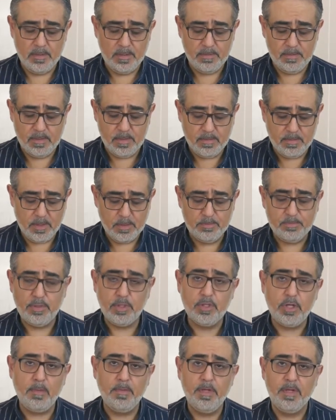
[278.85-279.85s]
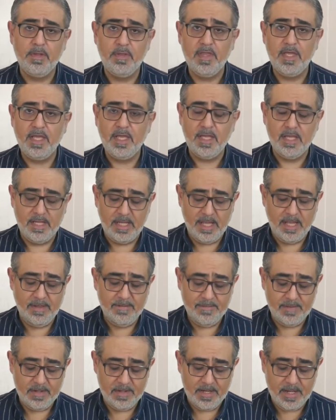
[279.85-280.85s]
most predominant thinking,
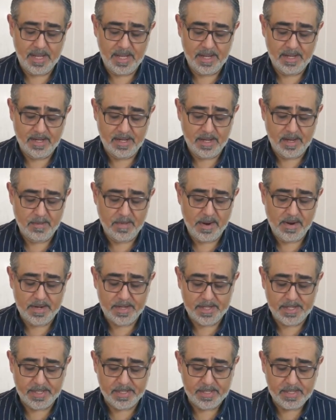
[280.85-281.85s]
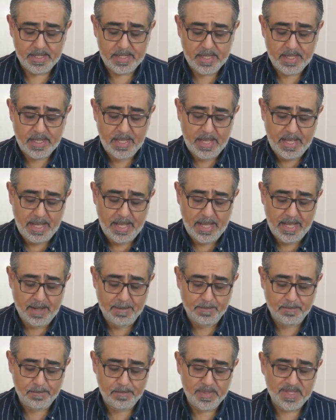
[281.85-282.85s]
even in America.
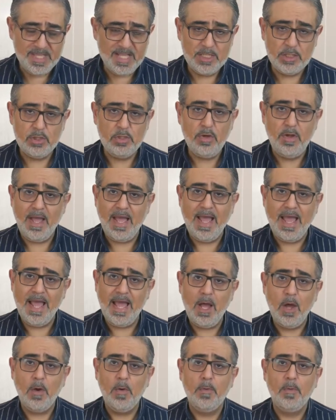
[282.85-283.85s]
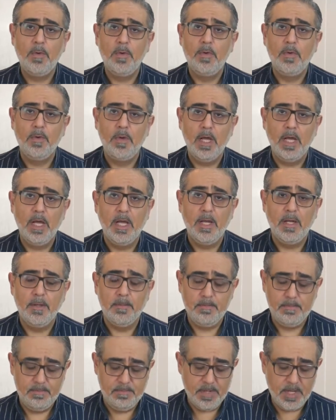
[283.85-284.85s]
But that's not how
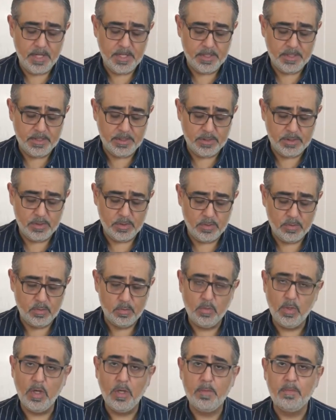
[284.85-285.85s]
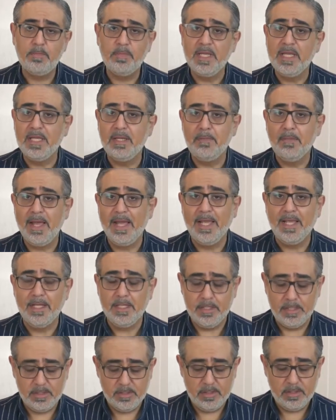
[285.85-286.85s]
burgers were being
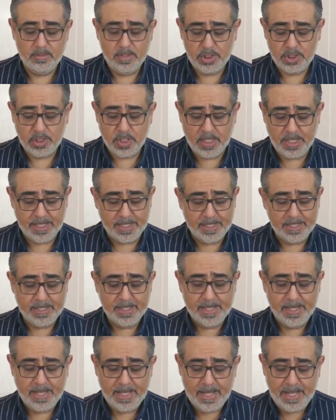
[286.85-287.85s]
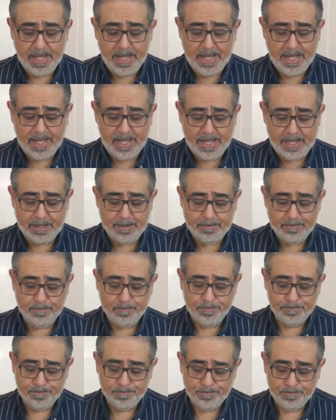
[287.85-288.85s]
made originally.
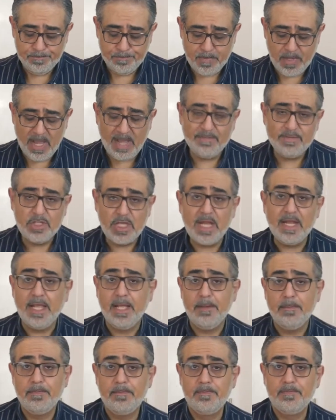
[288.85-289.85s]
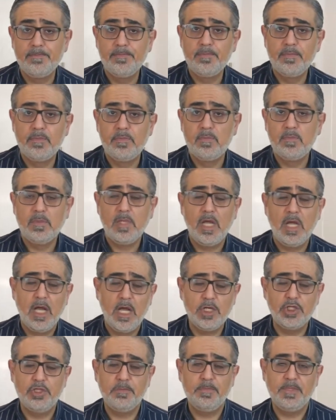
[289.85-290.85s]
I've done it
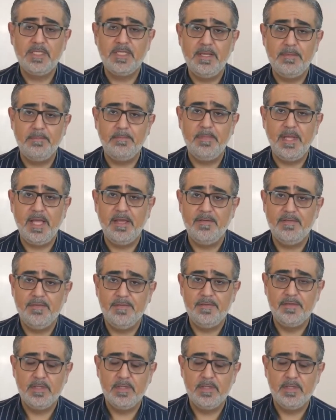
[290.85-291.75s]
100% beef.